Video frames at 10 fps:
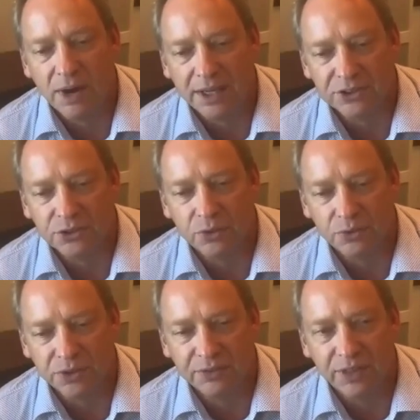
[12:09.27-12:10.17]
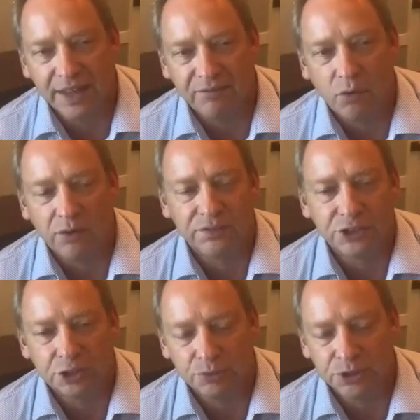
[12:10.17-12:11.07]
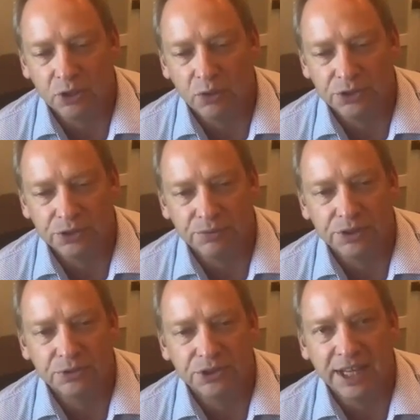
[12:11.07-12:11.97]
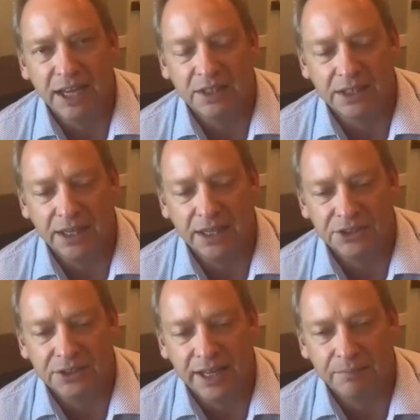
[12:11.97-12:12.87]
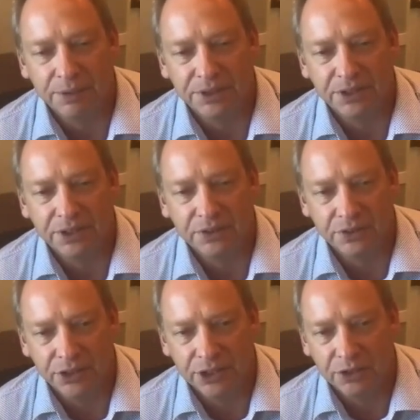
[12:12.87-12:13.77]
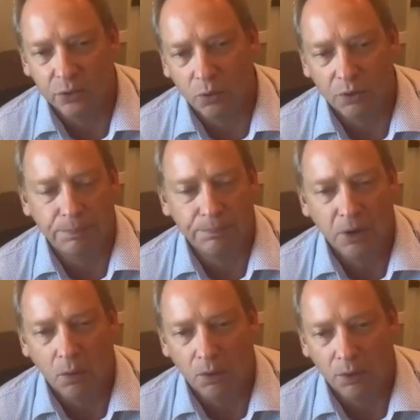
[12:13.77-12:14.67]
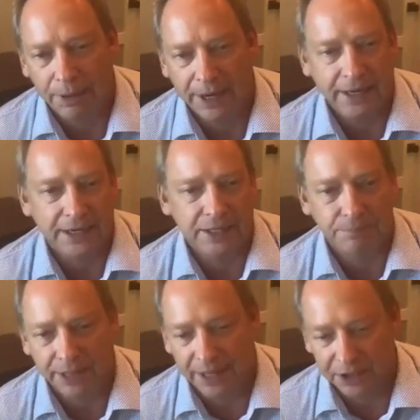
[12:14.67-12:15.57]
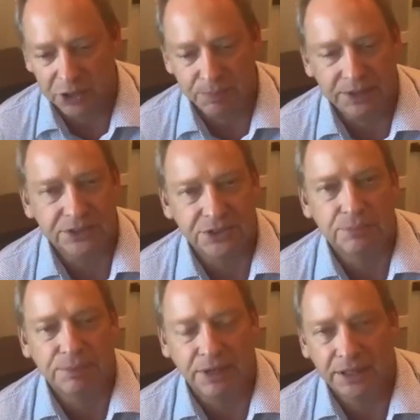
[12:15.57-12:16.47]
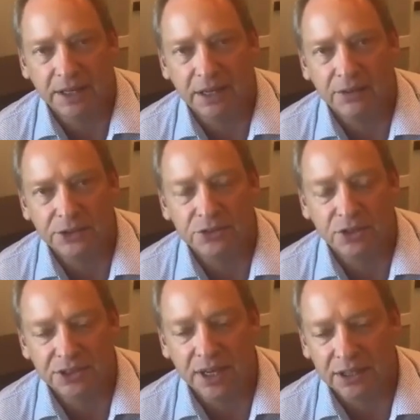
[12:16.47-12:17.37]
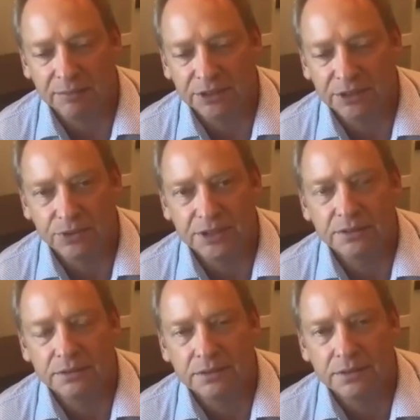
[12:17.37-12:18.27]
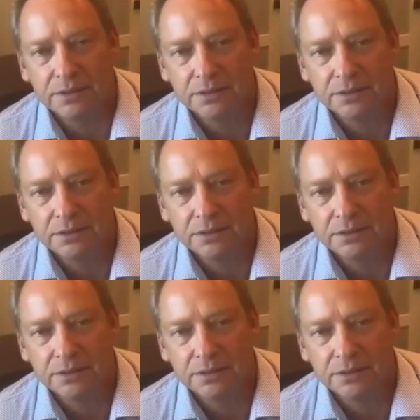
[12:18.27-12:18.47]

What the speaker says: Correct. So that forfeiture would go to reduce the allocation that particular year, or pay any plan expenses, depending on how the trust document's written.